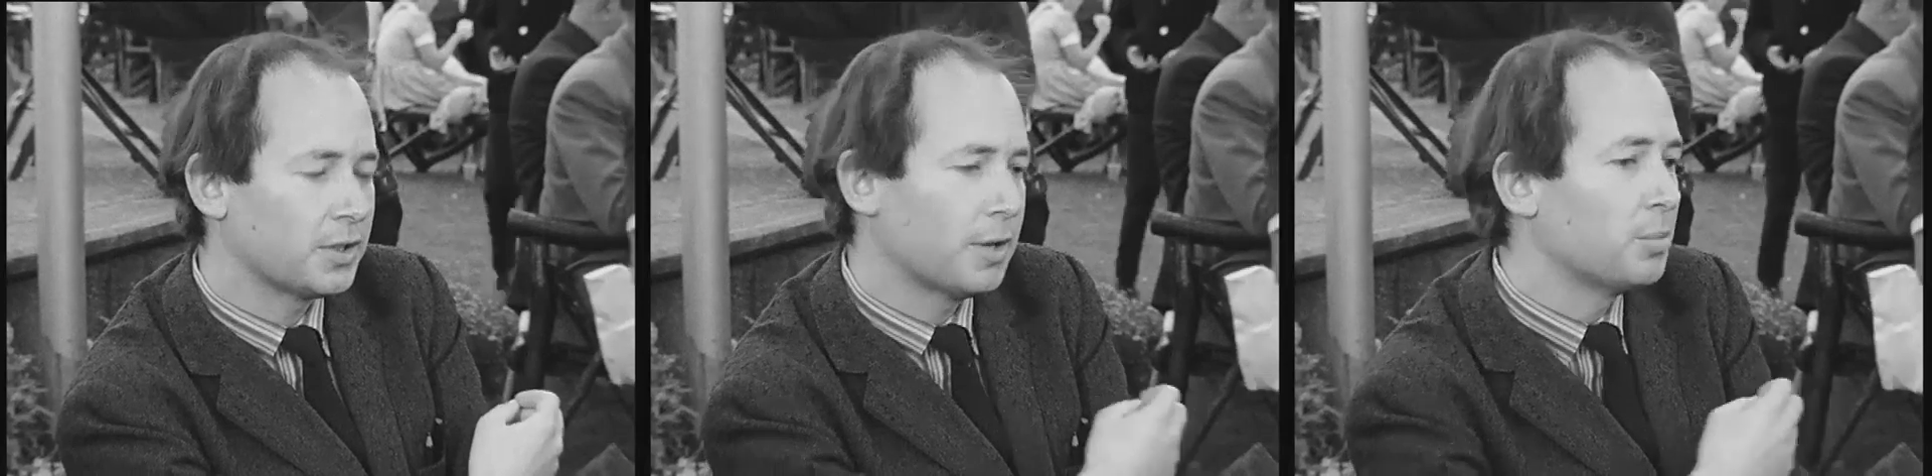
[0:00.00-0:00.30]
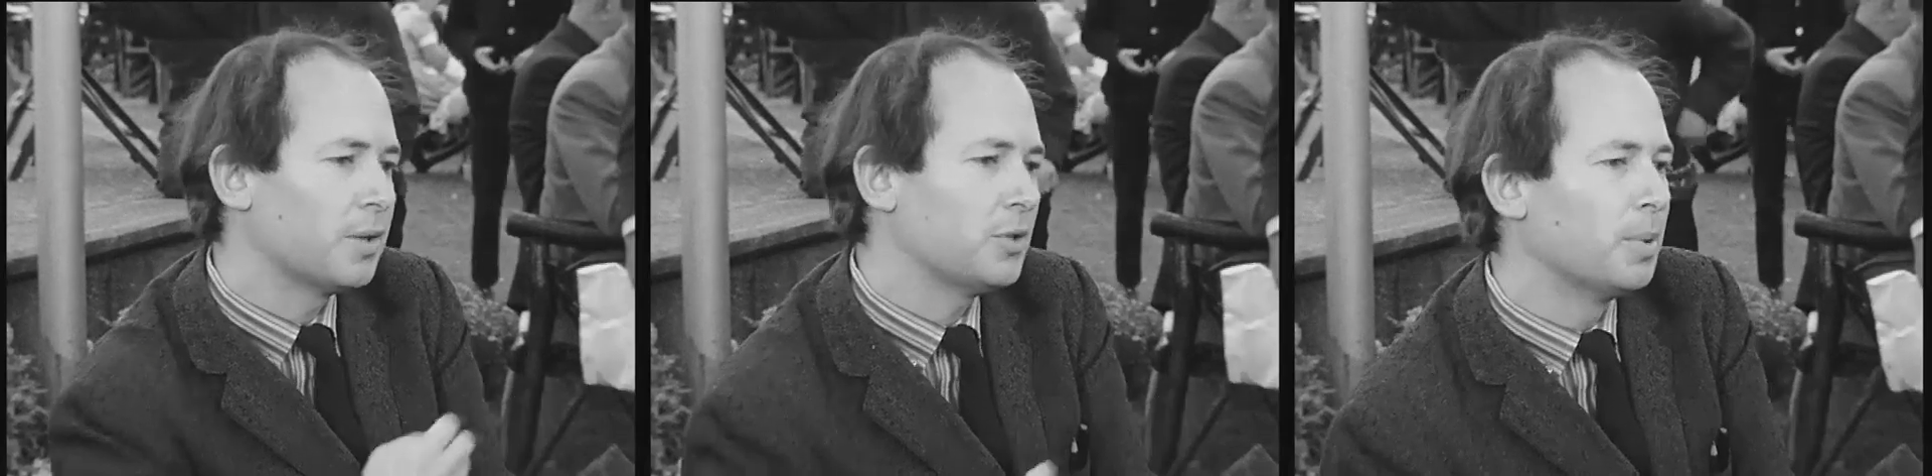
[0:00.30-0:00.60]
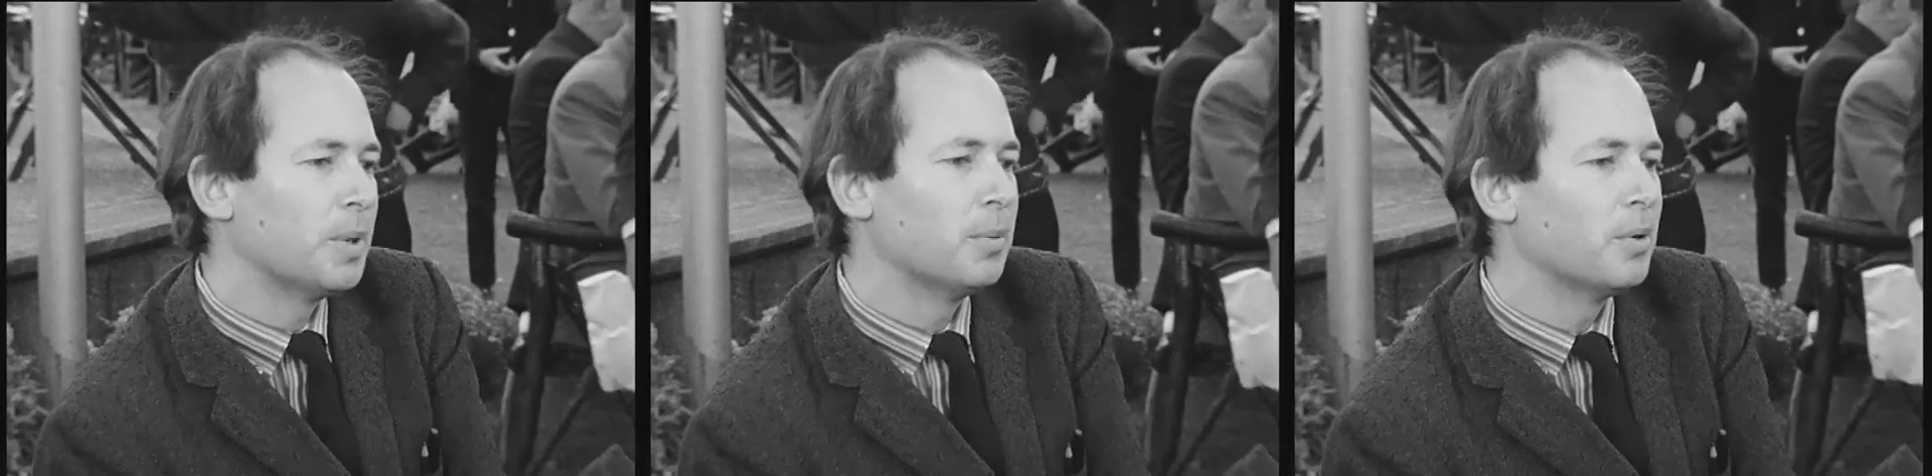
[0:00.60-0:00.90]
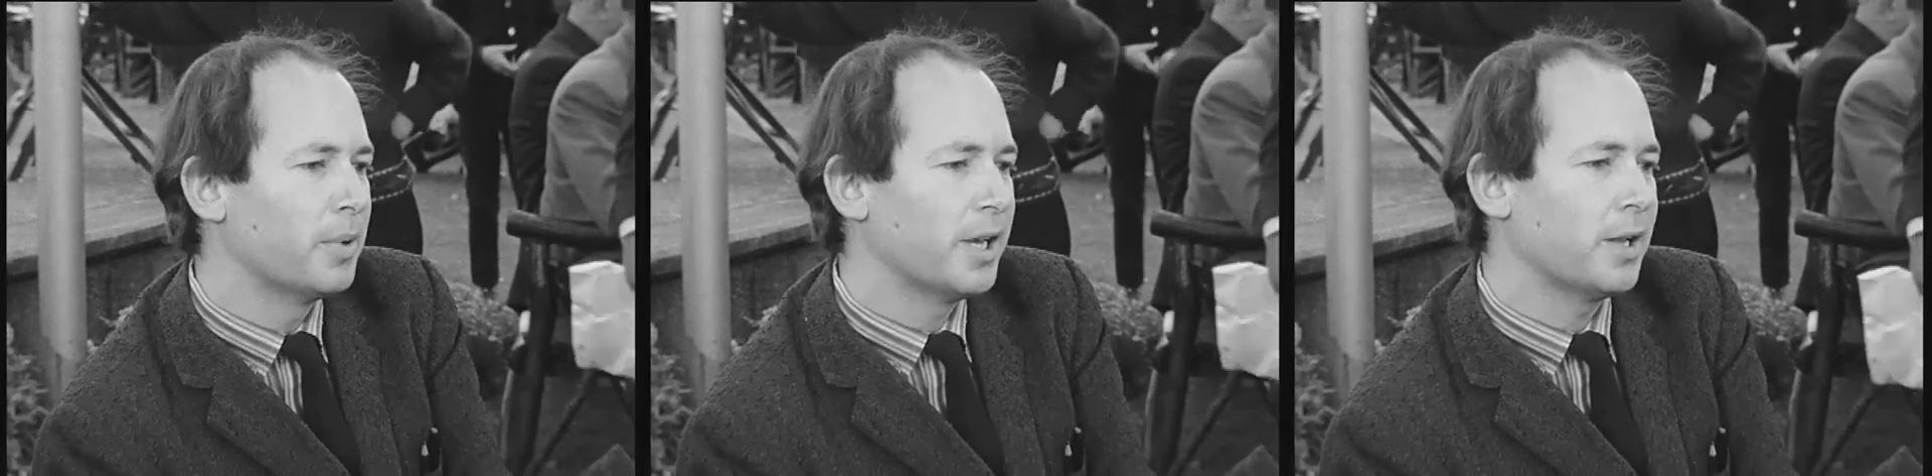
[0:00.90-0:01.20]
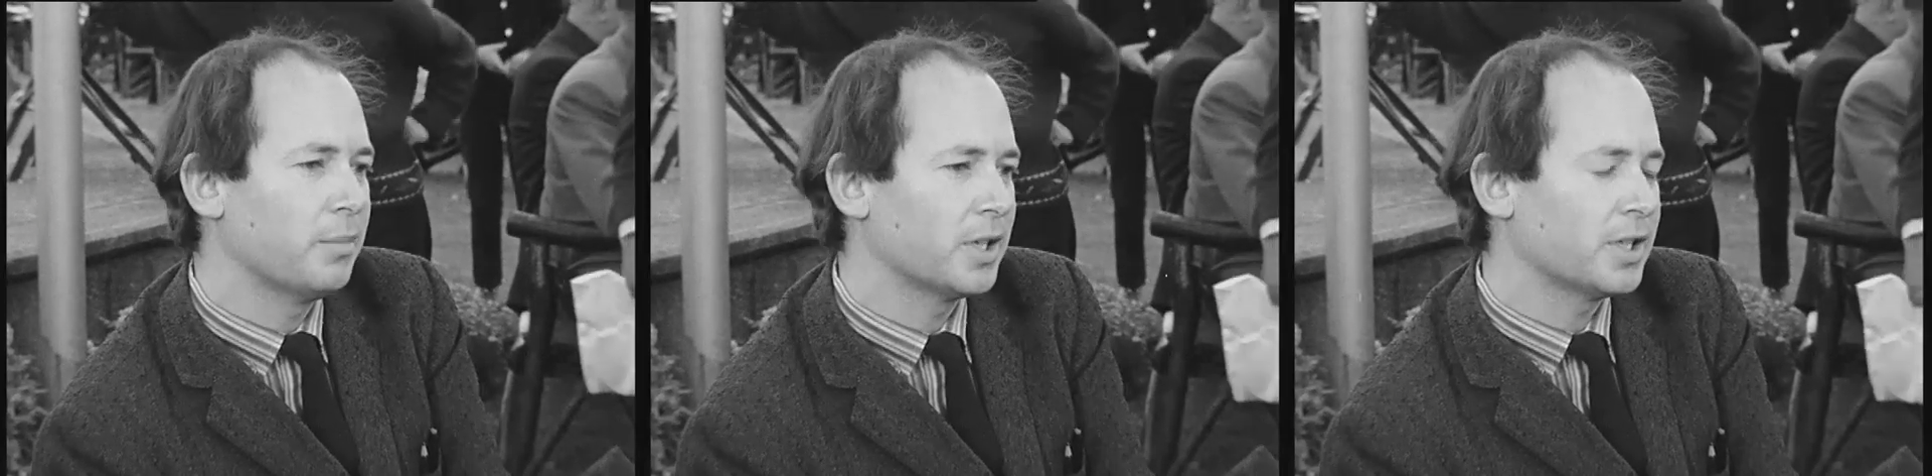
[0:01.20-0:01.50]
Sometimes two people may
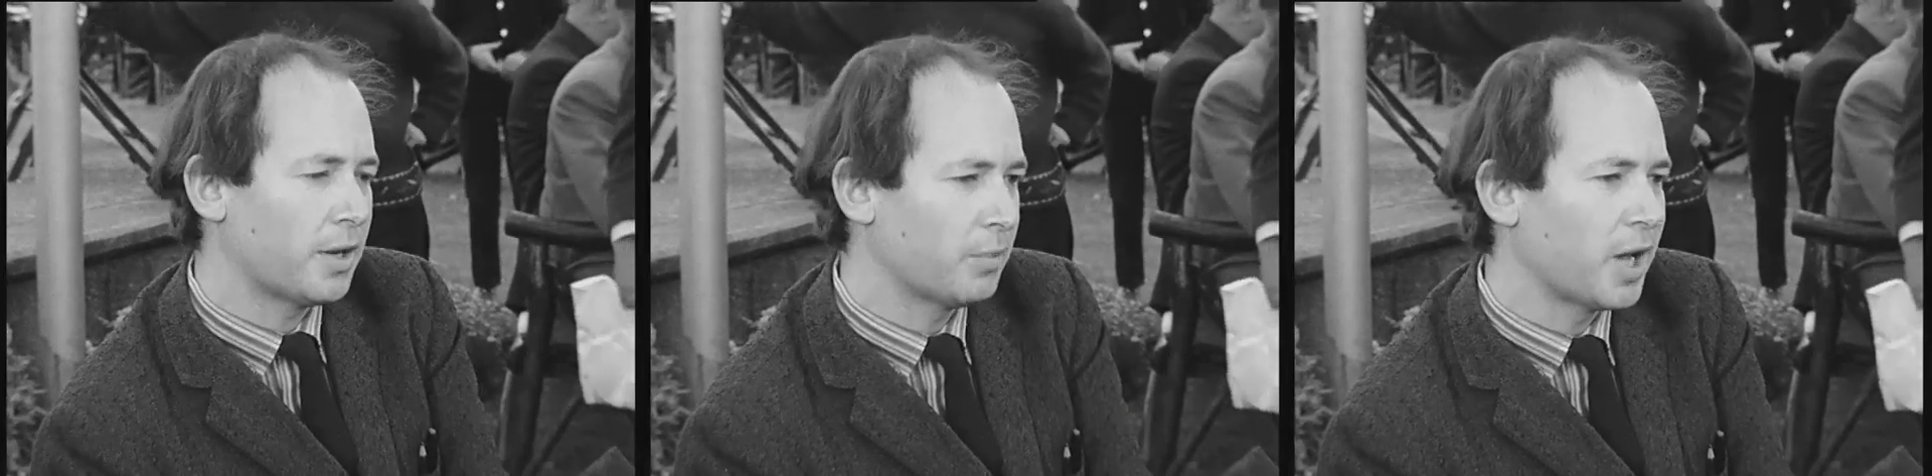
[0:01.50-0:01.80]
get mixed up,